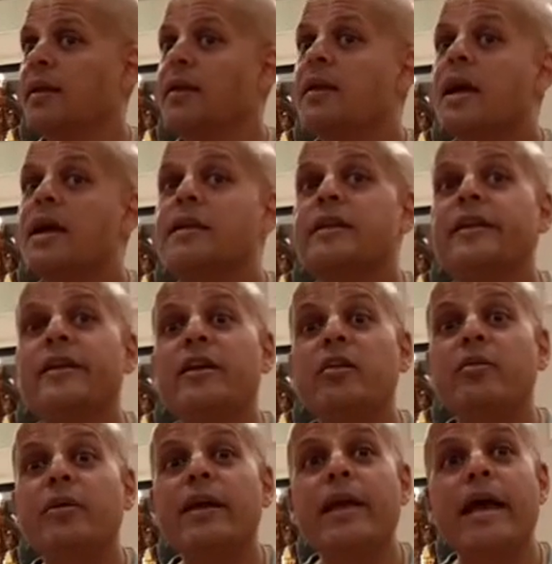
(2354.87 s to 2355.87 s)
Yet
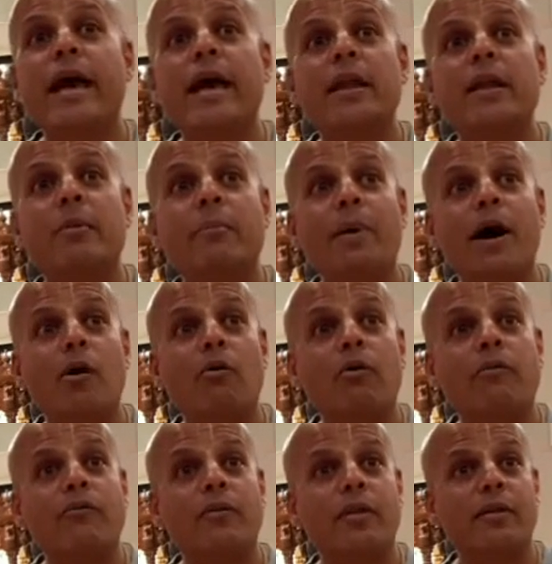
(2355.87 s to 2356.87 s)
hearing had a
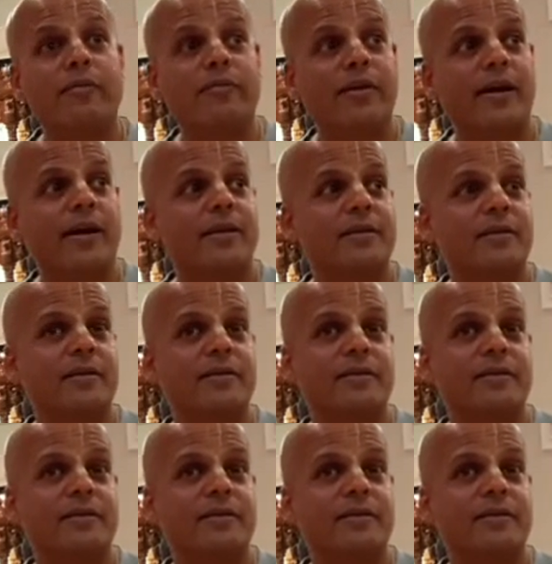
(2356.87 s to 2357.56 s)
powerful effect.